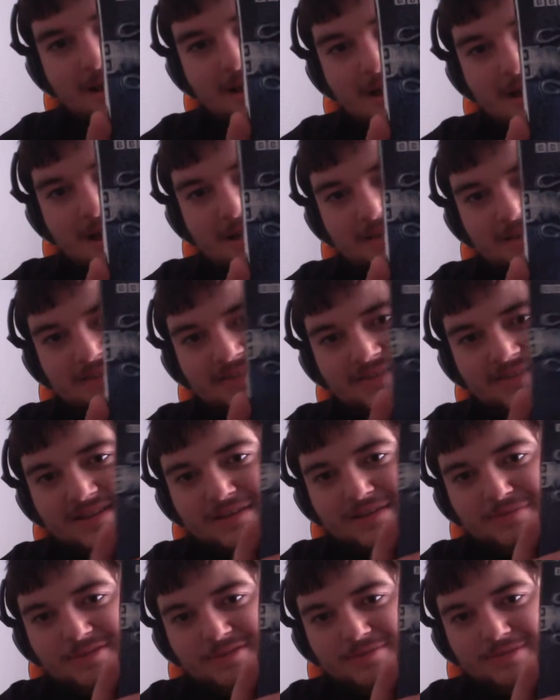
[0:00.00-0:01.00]
This is a
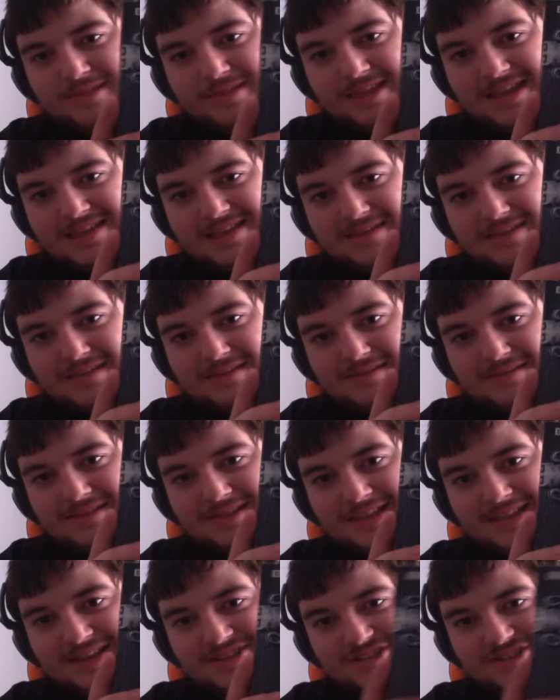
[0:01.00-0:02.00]
complete
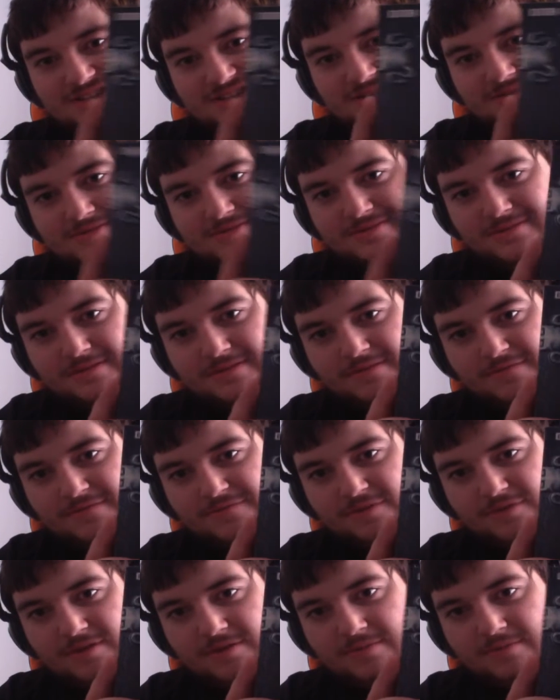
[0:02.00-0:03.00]
collection
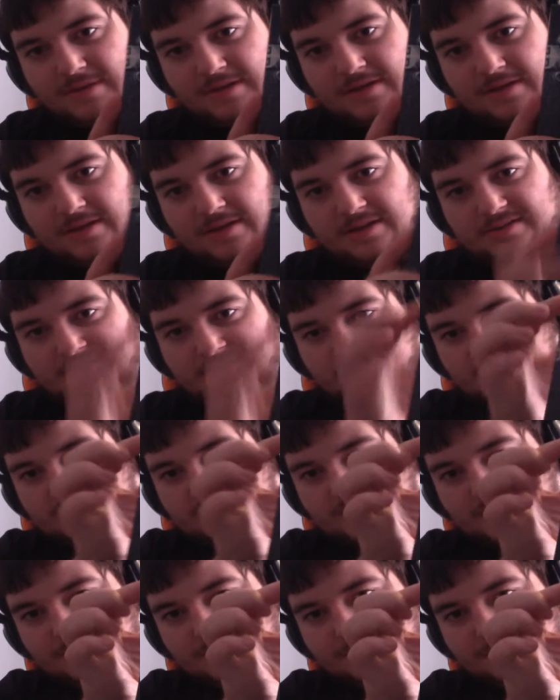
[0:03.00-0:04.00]
from no, it's just
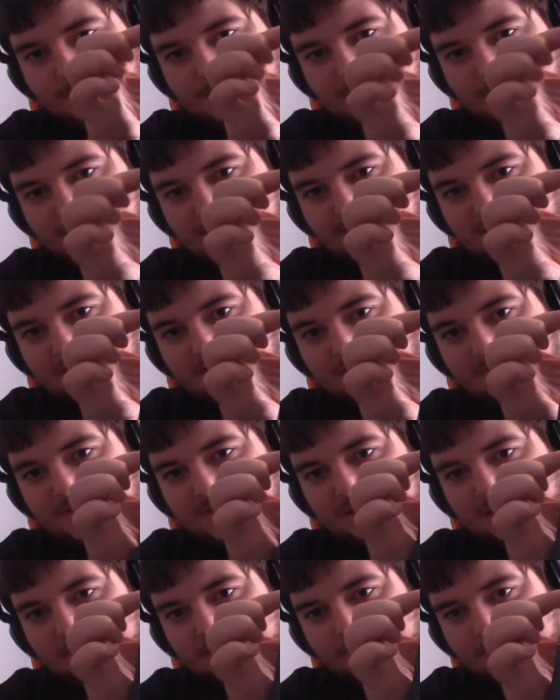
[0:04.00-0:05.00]
like BBC
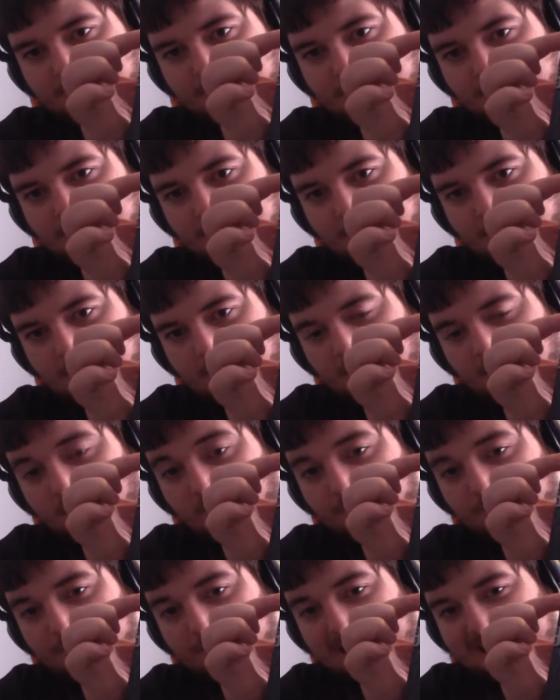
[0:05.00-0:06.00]
DVD
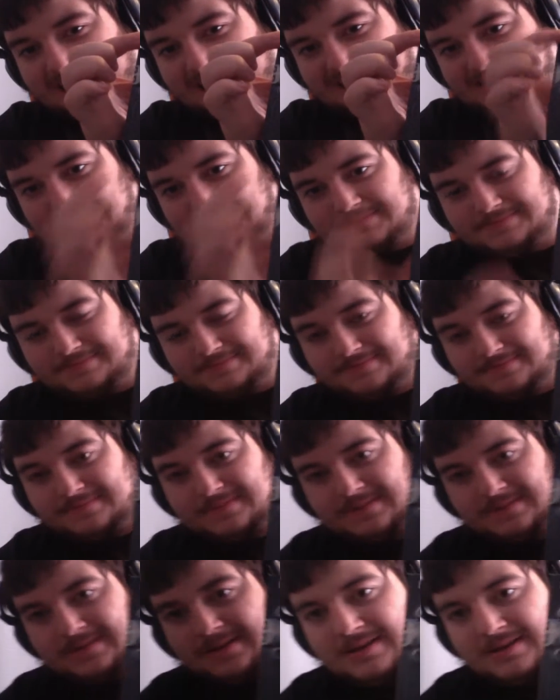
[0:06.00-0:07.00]
of Blackadder.
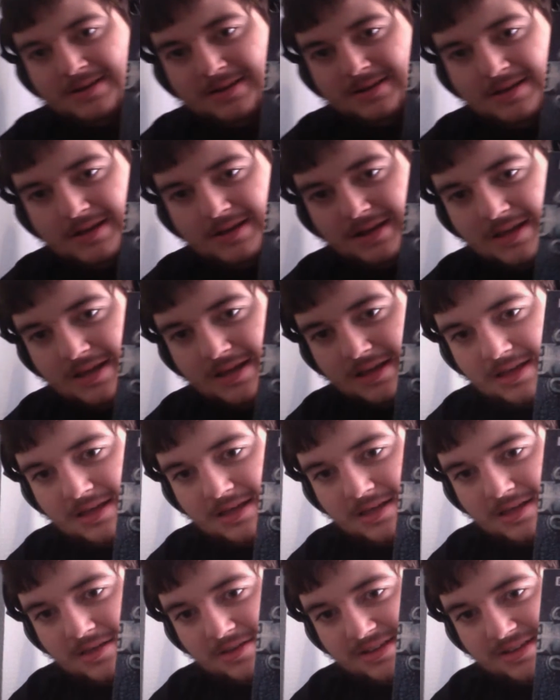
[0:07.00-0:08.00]

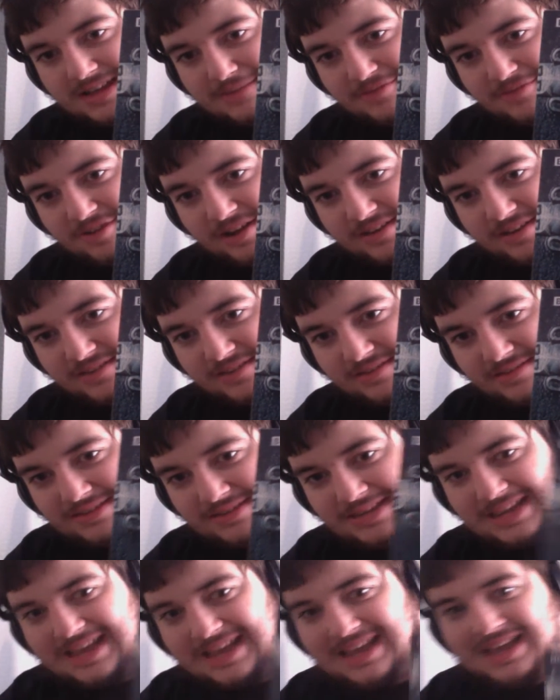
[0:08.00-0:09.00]
Look at that price.
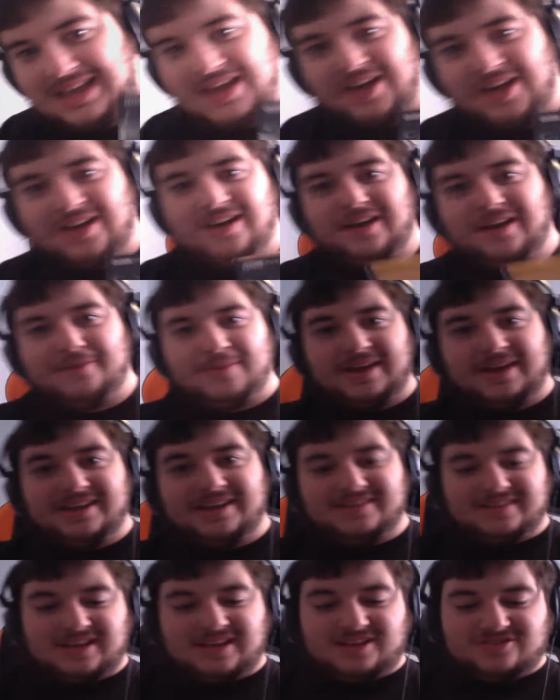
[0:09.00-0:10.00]
I
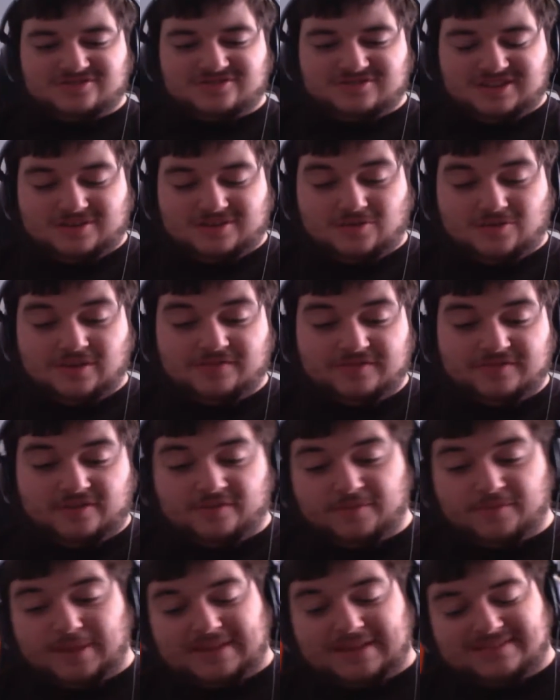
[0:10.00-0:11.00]
paid the equivalent of
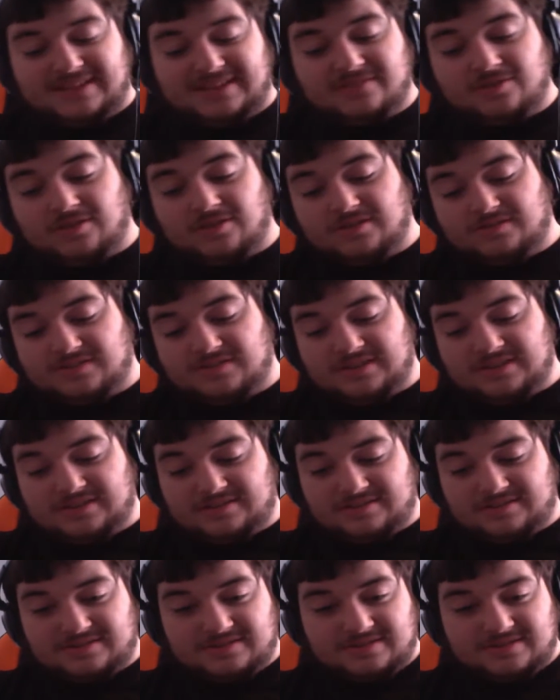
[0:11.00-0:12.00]
about $10 for
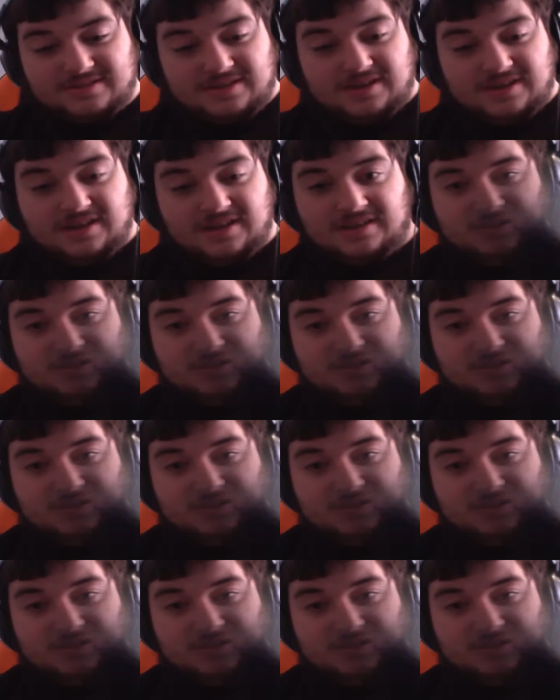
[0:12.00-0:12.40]
this. You've